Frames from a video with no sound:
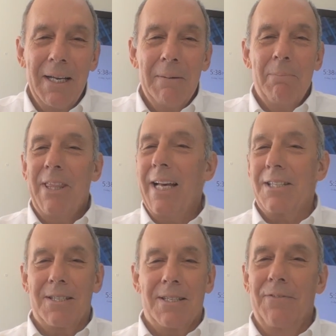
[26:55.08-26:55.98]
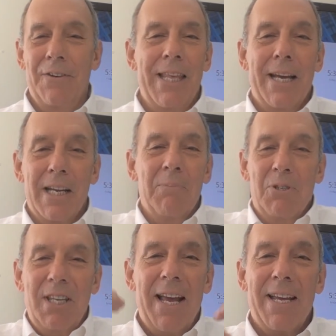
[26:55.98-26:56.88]
But that's different. That comes
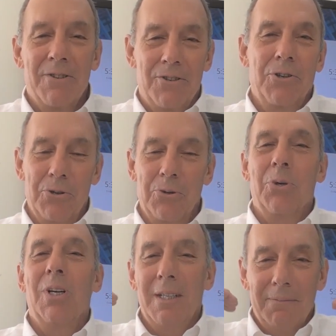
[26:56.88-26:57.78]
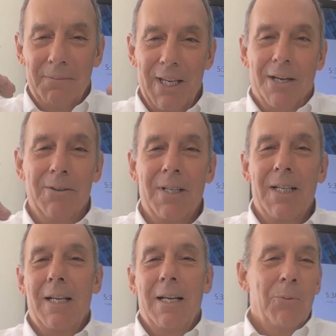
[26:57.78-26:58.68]
second to,
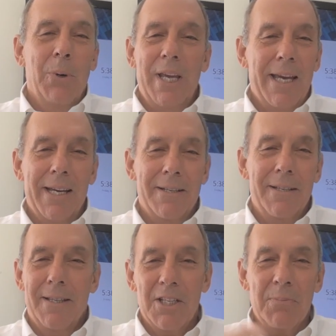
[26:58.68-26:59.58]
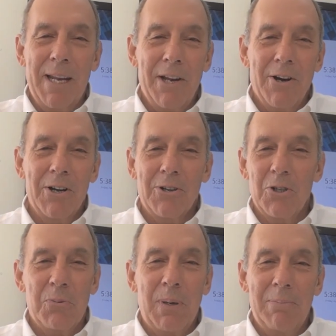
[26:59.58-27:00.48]
we had this many
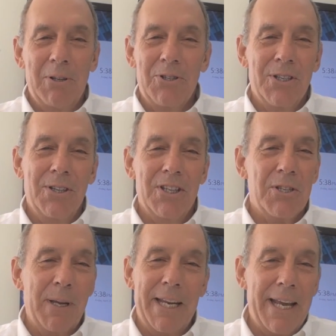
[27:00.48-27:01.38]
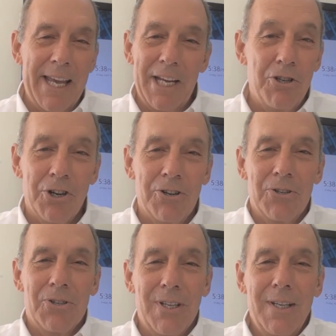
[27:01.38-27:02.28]
articles published in this many A
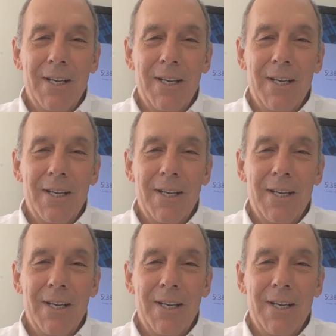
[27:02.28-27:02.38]
journals.